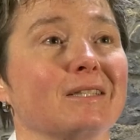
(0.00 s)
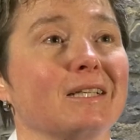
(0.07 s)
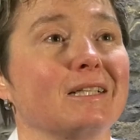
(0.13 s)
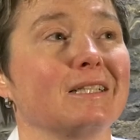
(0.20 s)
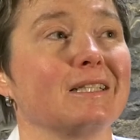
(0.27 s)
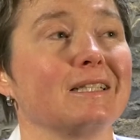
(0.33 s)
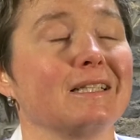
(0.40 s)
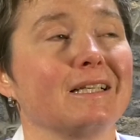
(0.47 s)

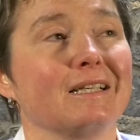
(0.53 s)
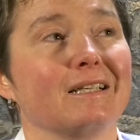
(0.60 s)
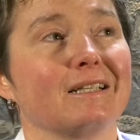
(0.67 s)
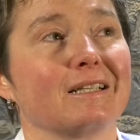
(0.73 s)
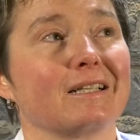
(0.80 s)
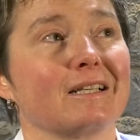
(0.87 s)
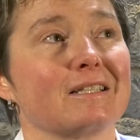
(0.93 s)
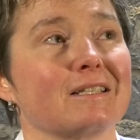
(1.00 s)
And, uh,
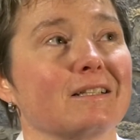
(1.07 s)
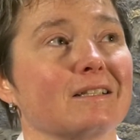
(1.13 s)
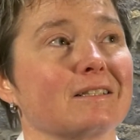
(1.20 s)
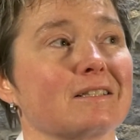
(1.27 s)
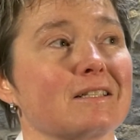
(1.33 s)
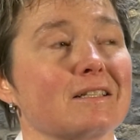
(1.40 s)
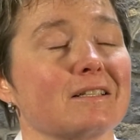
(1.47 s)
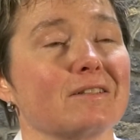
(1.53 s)
and I guess I
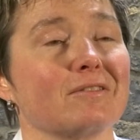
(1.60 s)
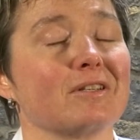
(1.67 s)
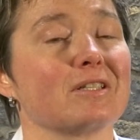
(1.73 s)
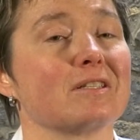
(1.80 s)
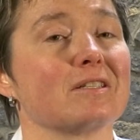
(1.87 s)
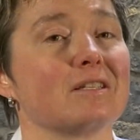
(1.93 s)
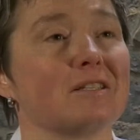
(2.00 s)
like to say the rest is